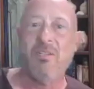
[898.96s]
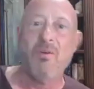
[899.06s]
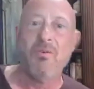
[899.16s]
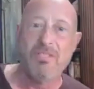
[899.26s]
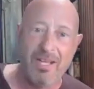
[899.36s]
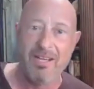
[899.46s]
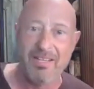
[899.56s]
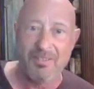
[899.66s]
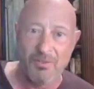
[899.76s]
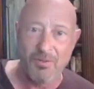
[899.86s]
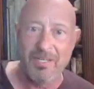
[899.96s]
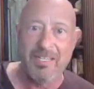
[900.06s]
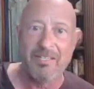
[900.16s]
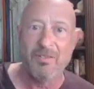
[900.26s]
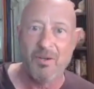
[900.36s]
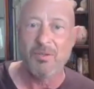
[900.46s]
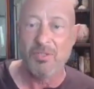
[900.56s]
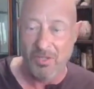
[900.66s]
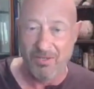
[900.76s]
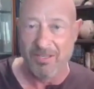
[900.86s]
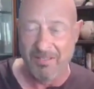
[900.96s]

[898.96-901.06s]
your own dung and drinking your own urine.